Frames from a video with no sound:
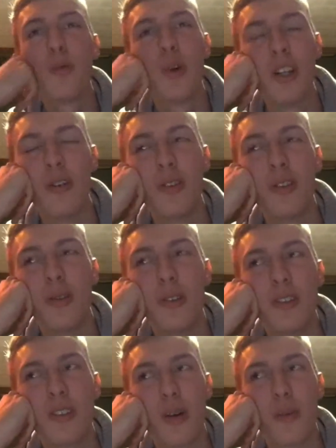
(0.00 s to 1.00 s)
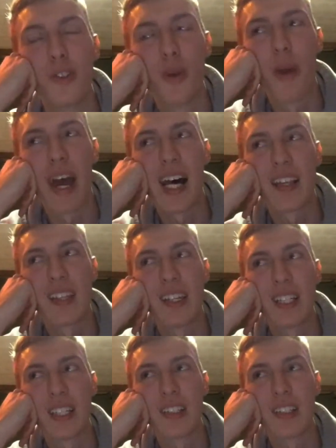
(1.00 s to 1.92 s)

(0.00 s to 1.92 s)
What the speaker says: what you do is almost a bad thing,